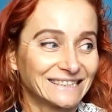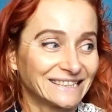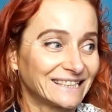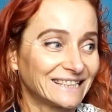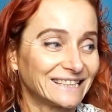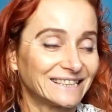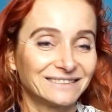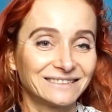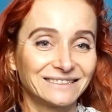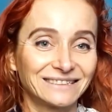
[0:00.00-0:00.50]

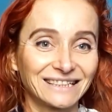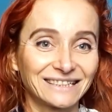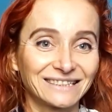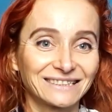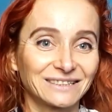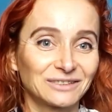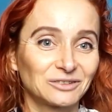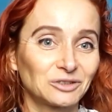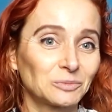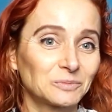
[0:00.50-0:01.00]
And as
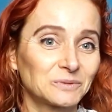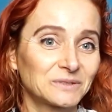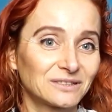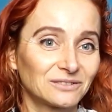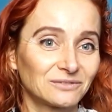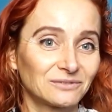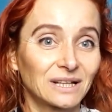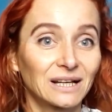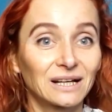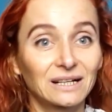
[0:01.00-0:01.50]

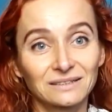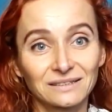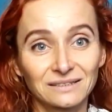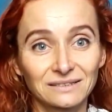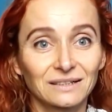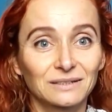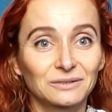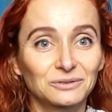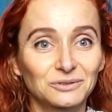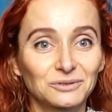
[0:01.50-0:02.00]

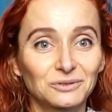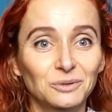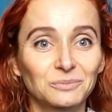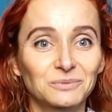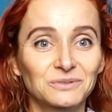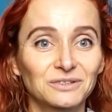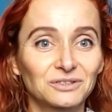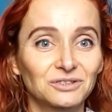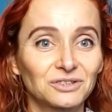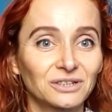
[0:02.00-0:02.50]
I was top
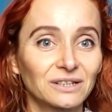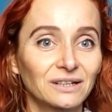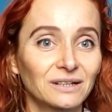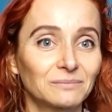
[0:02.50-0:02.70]
stitching,